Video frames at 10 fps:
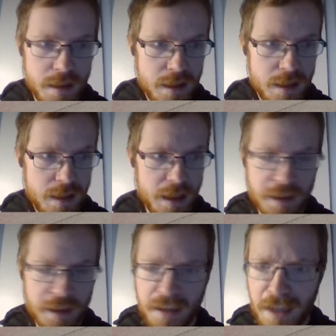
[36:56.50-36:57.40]
I think I
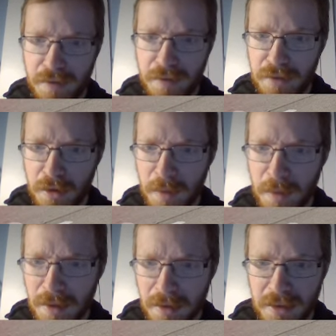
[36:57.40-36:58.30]
have to go. Maybe I go in
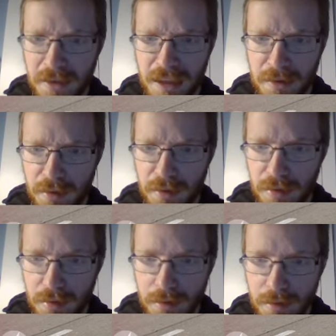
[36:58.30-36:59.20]
the hills
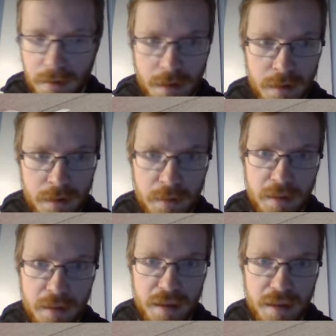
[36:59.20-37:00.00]
near the north. I